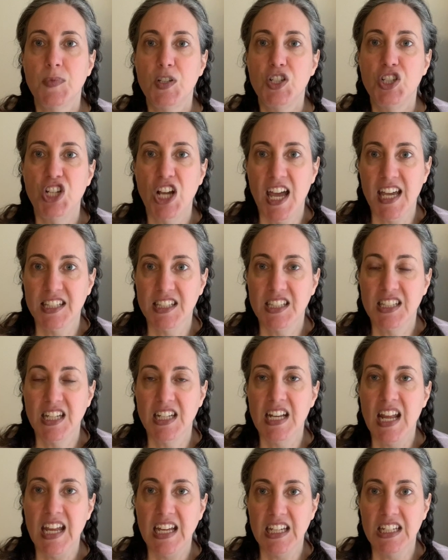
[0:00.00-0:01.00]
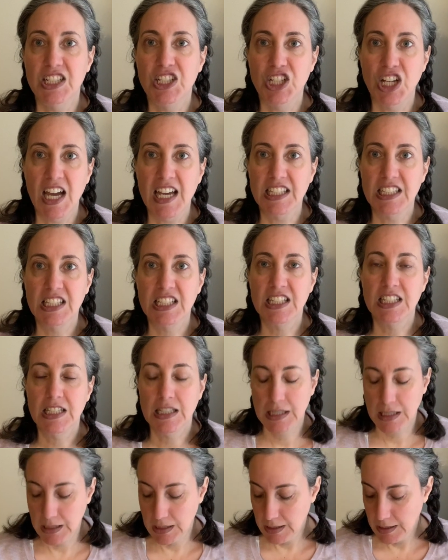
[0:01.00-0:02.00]
chest, a naked chest,
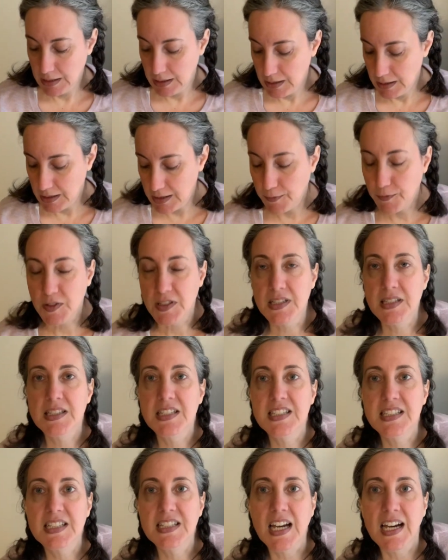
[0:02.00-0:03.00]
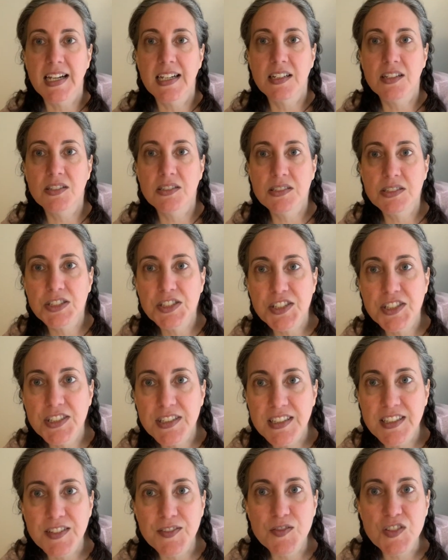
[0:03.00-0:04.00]
different styles
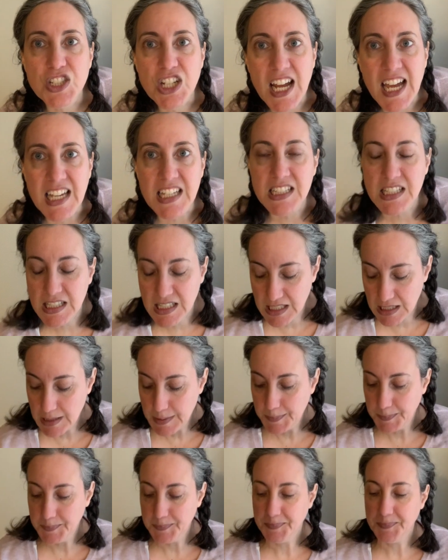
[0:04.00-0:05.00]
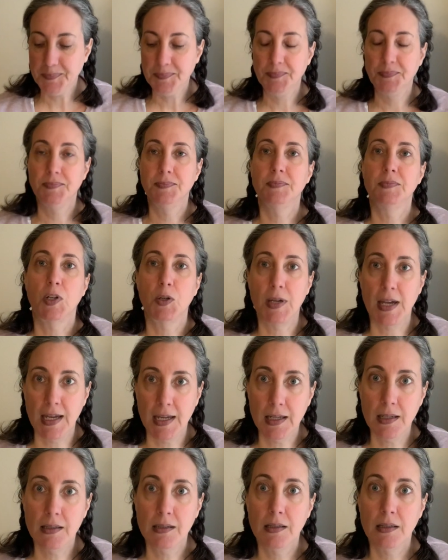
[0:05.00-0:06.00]
of chest.
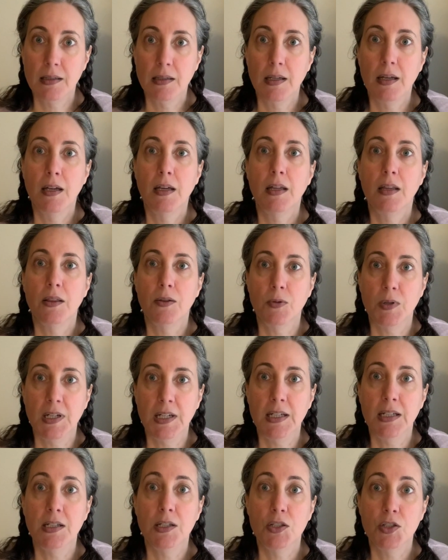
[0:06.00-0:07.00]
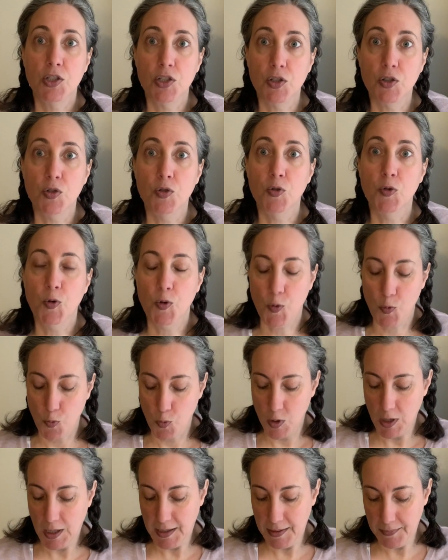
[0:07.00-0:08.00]
Okay, 3, 2,
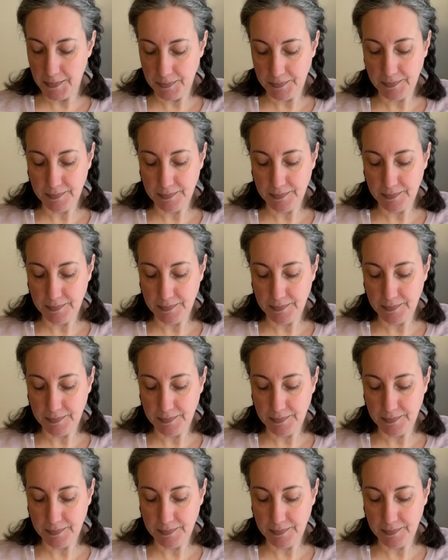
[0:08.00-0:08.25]
1,